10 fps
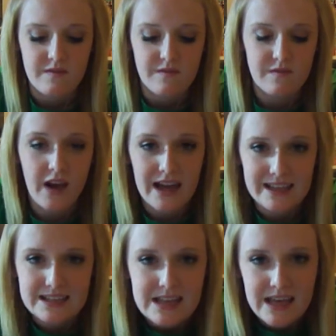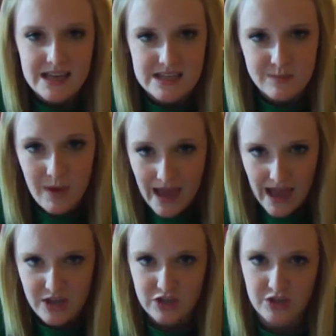find his
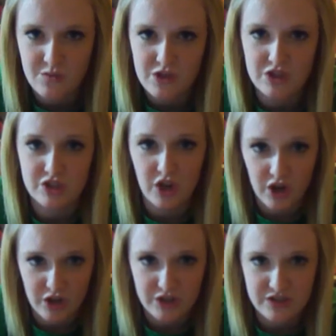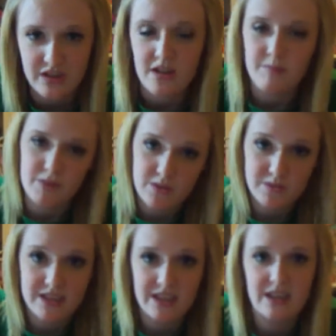passion, which is art,
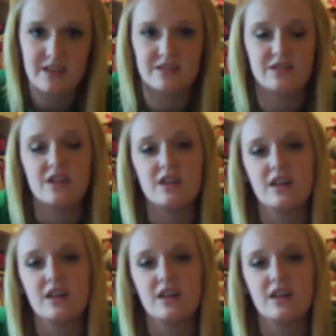music, and